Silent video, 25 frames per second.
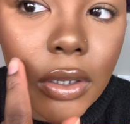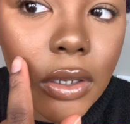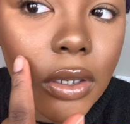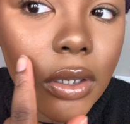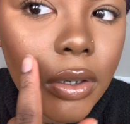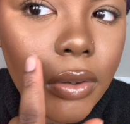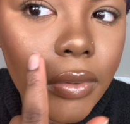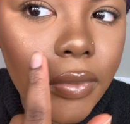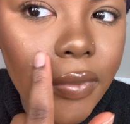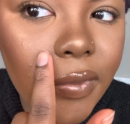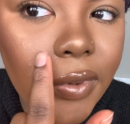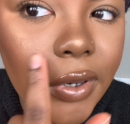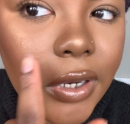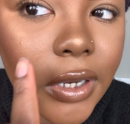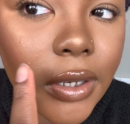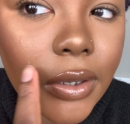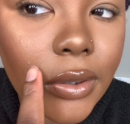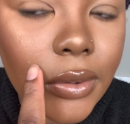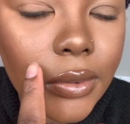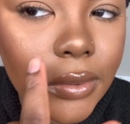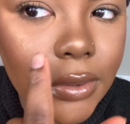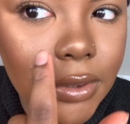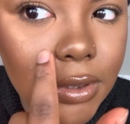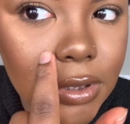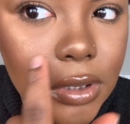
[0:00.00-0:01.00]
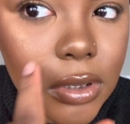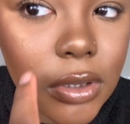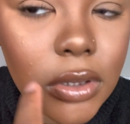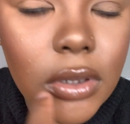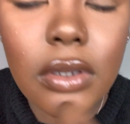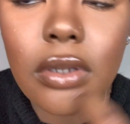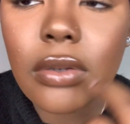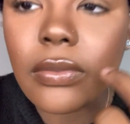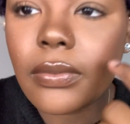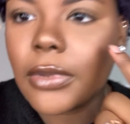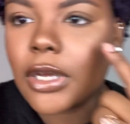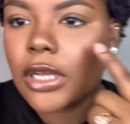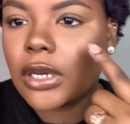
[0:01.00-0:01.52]
around
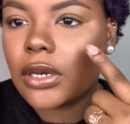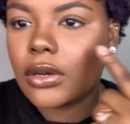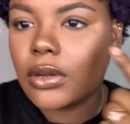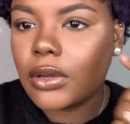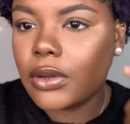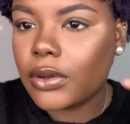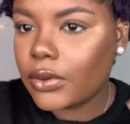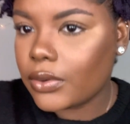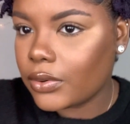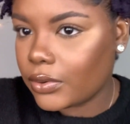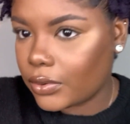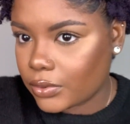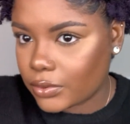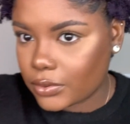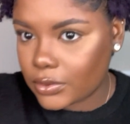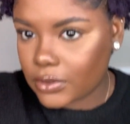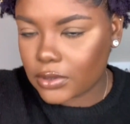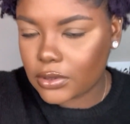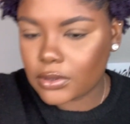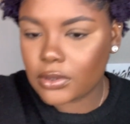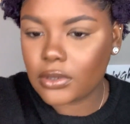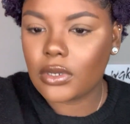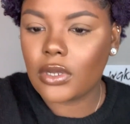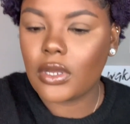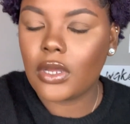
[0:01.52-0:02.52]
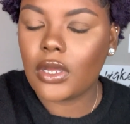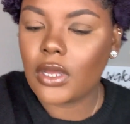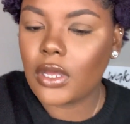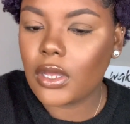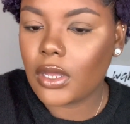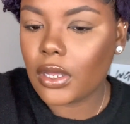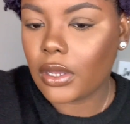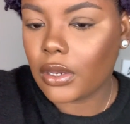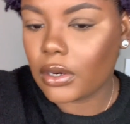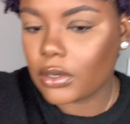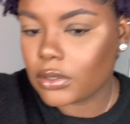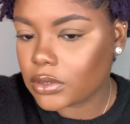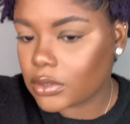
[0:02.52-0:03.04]
my nose,
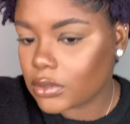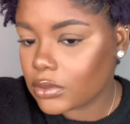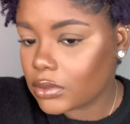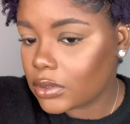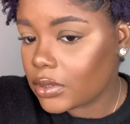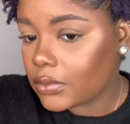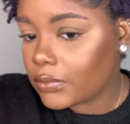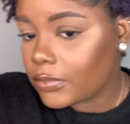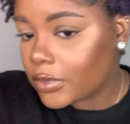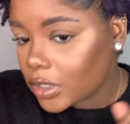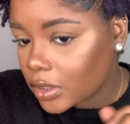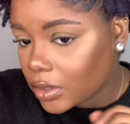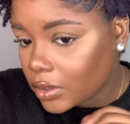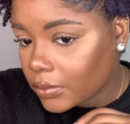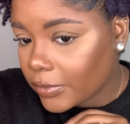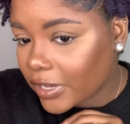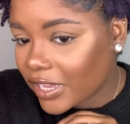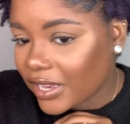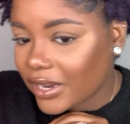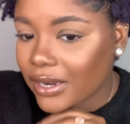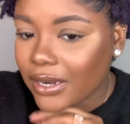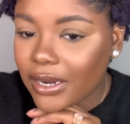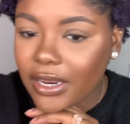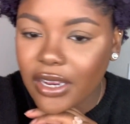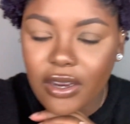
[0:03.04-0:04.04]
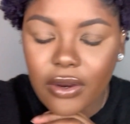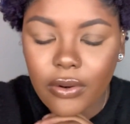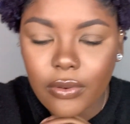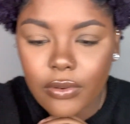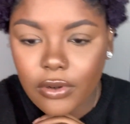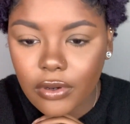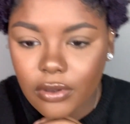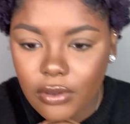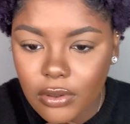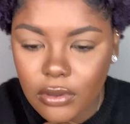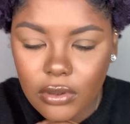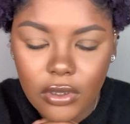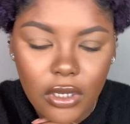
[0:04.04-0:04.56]
and it's only been about an
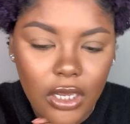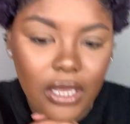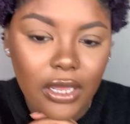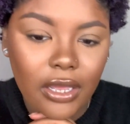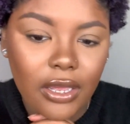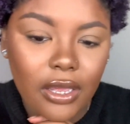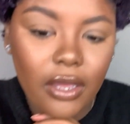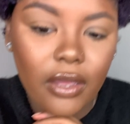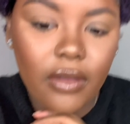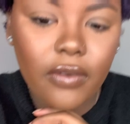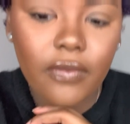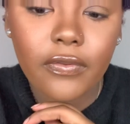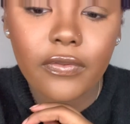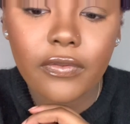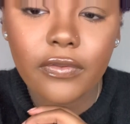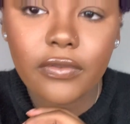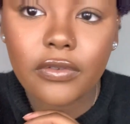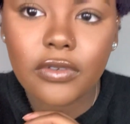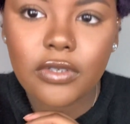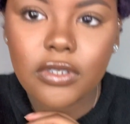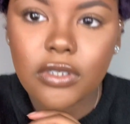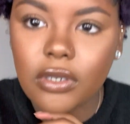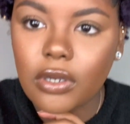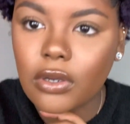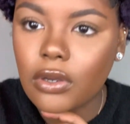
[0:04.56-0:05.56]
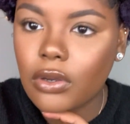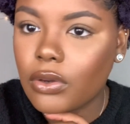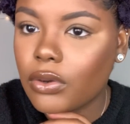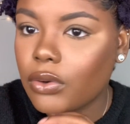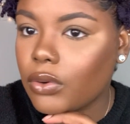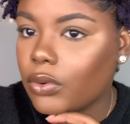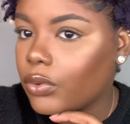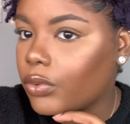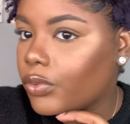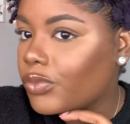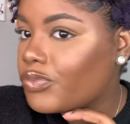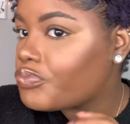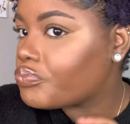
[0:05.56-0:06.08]
hour and a half,
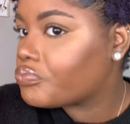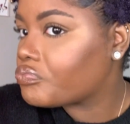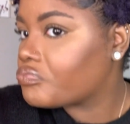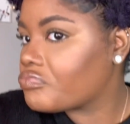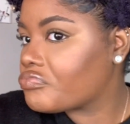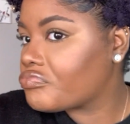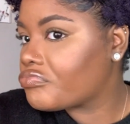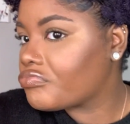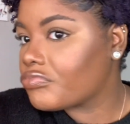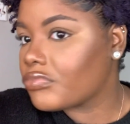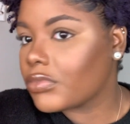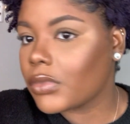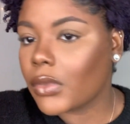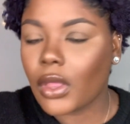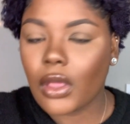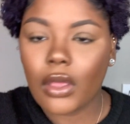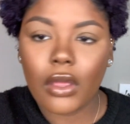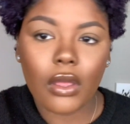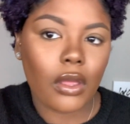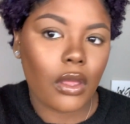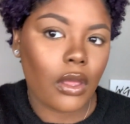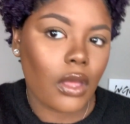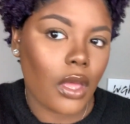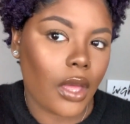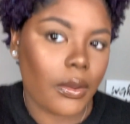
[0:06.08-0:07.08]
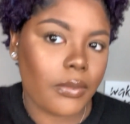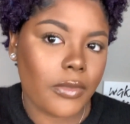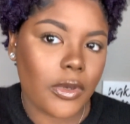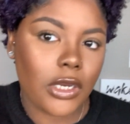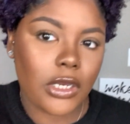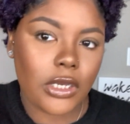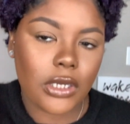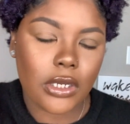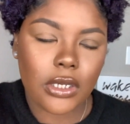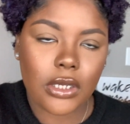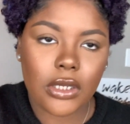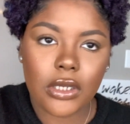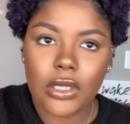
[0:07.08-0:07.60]
so I'm
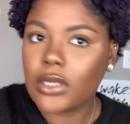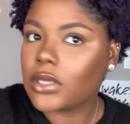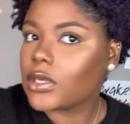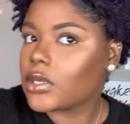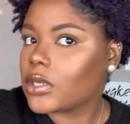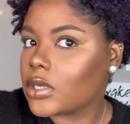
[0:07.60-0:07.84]
gonna